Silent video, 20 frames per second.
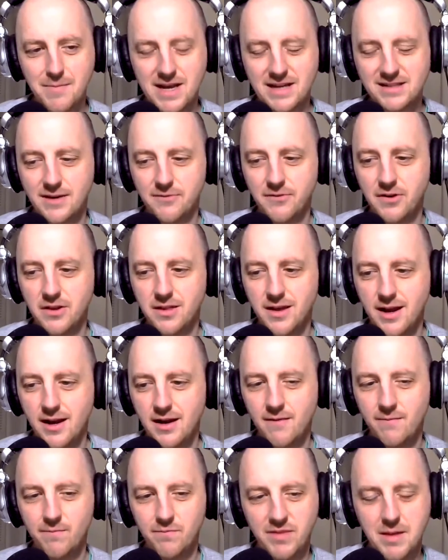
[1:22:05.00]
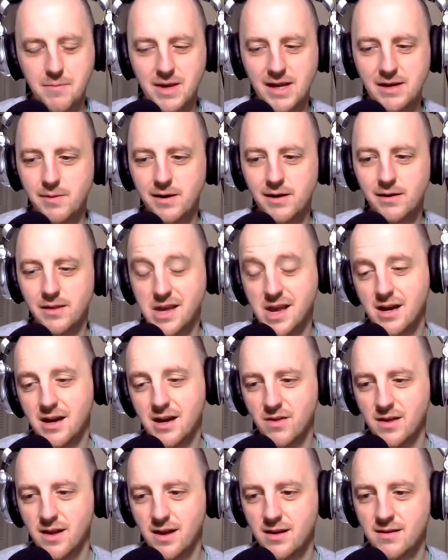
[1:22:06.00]
makes everything. They make barely
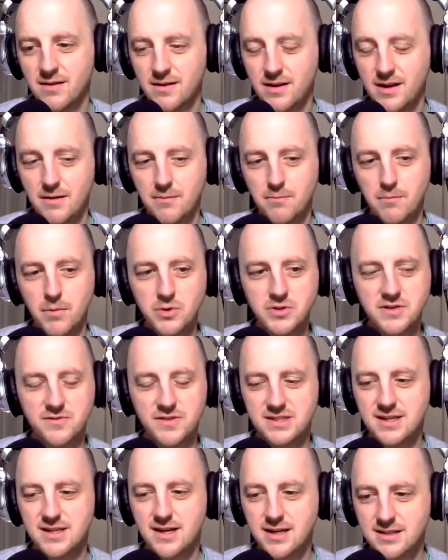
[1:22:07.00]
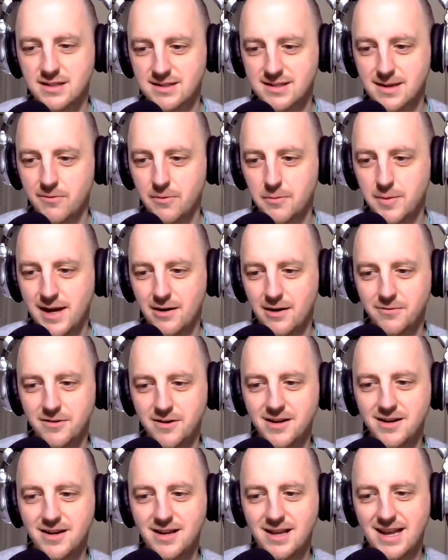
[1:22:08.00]
anything. Most of it sucks except for
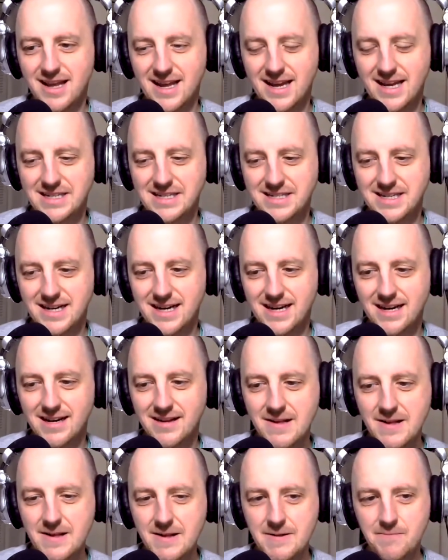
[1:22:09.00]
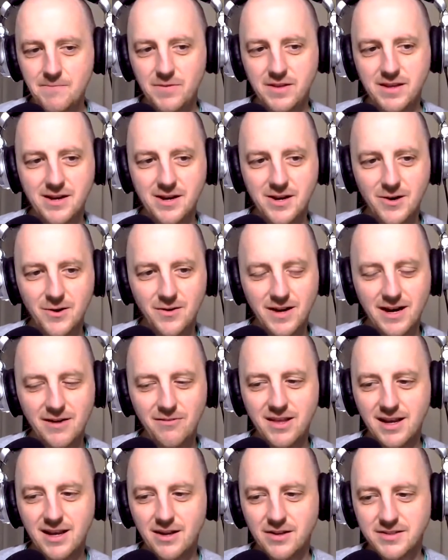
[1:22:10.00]
Battlefront. And,
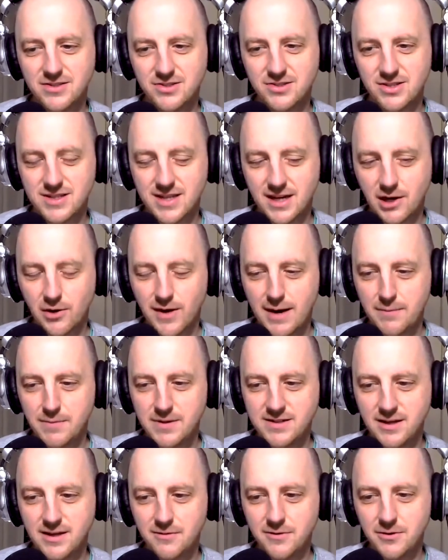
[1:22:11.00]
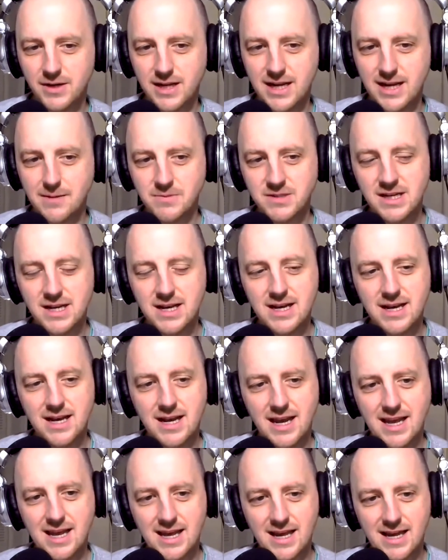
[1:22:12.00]
everything else is just like crappy cell phone games.
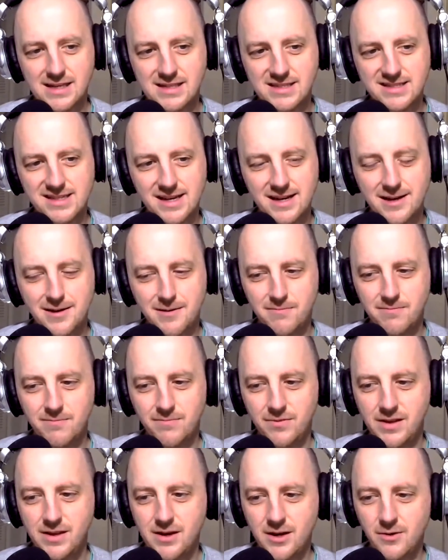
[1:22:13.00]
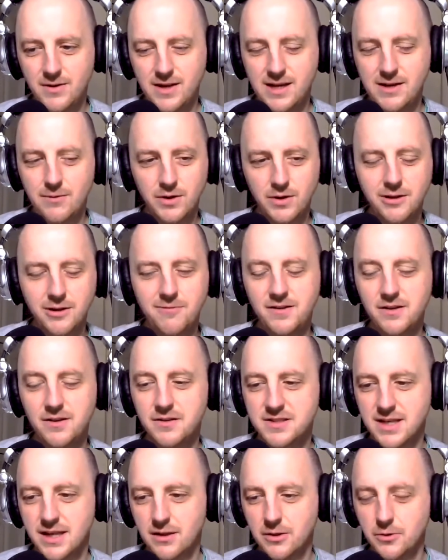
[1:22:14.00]
And, it really
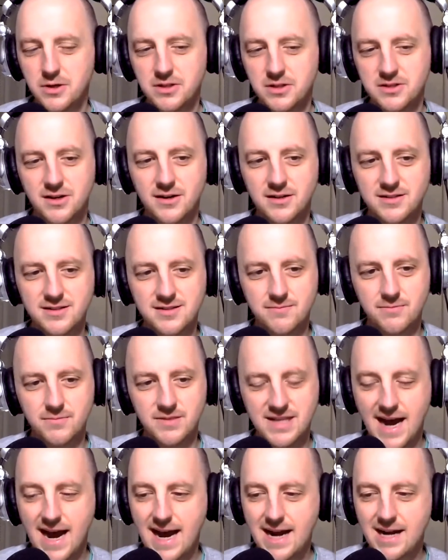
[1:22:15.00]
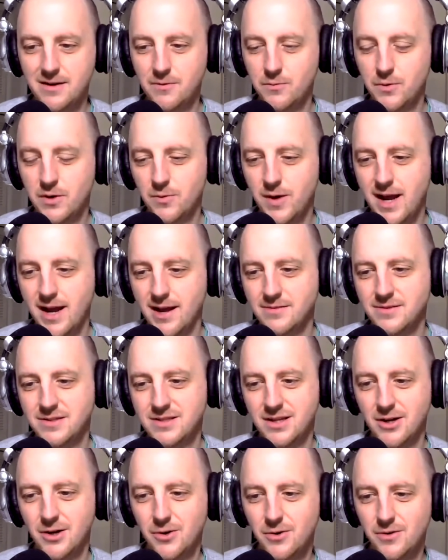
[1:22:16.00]
feels like LucasArts died and went away.
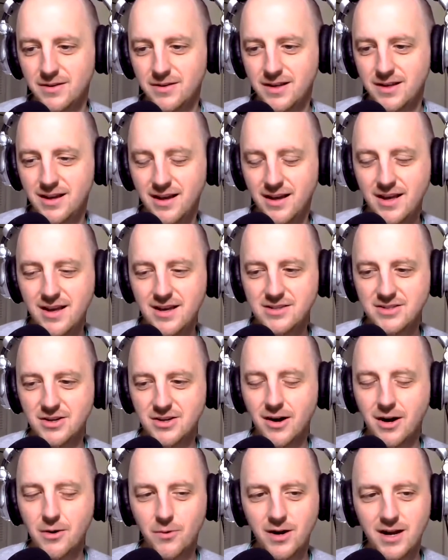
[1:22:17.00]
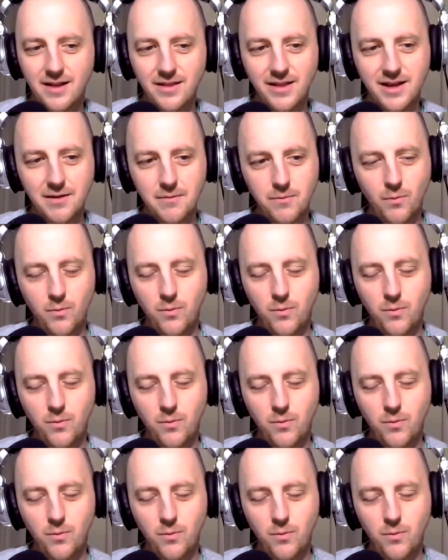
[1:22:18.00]
So sorry, we're not like